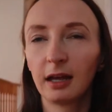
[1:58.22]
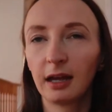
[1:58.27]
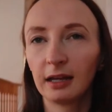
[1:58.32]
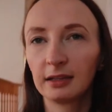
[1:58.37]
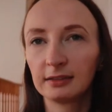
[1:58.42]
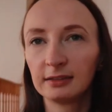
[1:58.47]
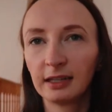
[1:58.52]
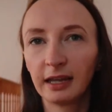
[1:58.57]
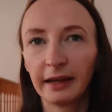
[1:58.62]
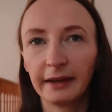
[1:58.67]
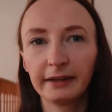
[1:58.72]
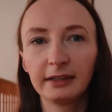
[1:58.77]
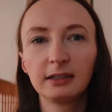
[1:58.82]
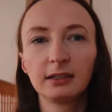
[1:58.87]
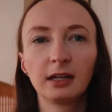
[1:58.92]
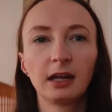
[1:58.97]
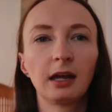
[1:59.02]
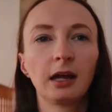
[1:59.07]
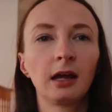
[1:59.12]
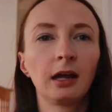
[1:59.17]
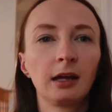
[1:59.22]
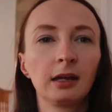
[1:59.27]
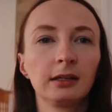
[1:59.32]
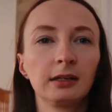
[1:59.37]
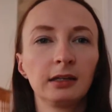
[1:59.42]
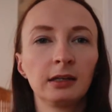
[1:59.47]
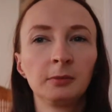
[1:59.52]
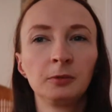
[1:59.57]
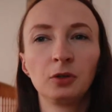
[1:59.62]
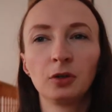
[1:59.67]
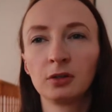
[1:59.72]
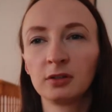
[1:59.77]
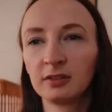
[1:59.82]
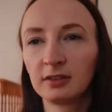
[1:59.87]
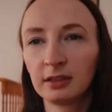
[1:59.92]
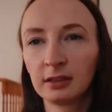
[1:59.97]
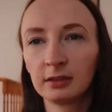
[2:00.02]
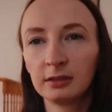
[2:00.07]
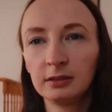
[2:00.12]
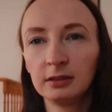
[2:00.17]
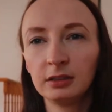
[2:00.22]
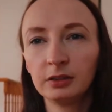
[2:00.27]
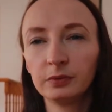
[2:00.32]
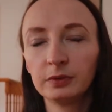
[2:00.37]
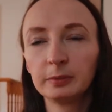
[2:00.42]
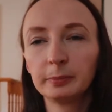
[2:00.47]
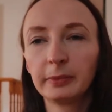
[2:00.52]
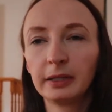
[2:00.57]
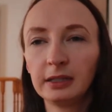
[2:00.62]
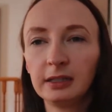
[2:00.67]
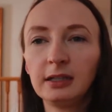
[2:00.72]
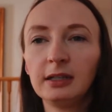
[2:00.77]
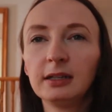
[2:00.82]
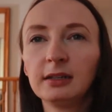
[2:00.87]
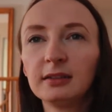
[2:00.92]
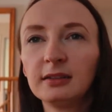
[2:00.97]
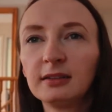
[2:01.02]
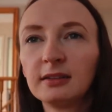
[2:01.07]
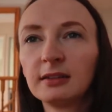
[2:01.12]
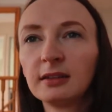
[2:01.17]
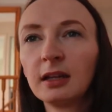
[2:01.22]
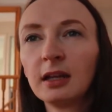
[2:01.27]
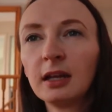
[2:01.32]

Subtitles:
at night I am constantly with my kids.